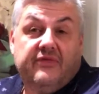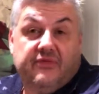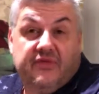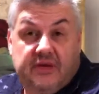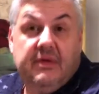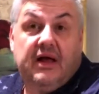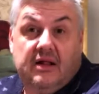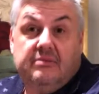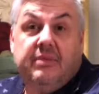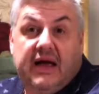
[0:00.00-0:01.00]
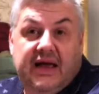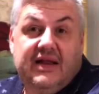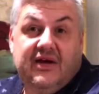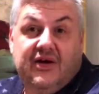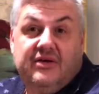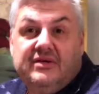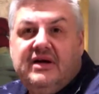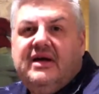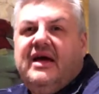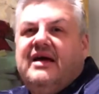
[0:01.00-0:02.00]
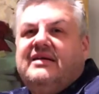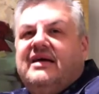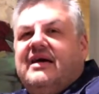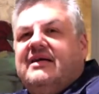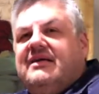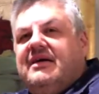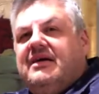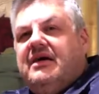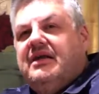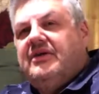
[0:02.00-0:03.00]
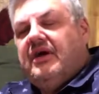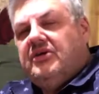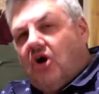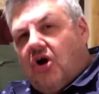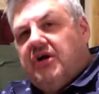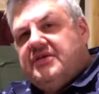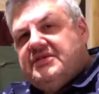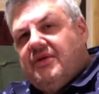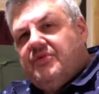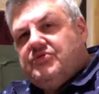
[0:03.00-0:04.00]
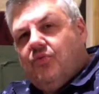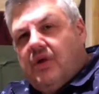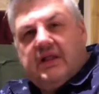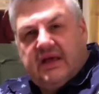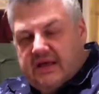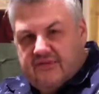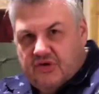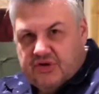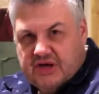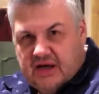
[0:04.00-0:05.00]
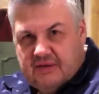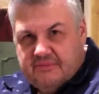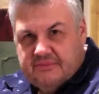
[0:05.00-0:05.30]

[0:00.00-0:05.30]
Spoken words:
female pioneer and an artist that was well ahead of her time.